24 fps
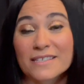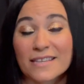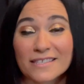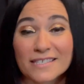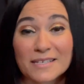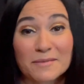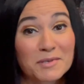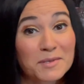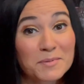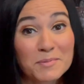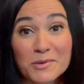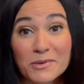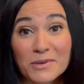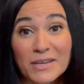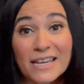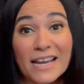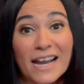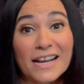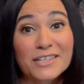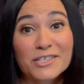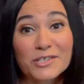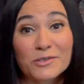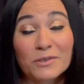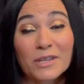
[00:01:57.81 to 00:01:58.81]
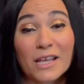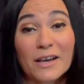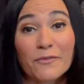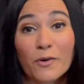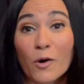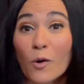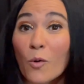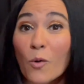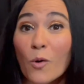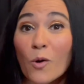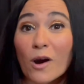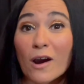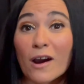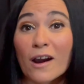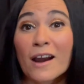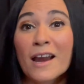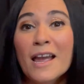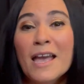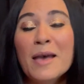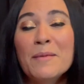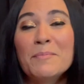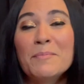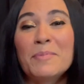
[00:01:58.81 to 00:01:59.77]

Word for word: since I'm spooky, I do love horror,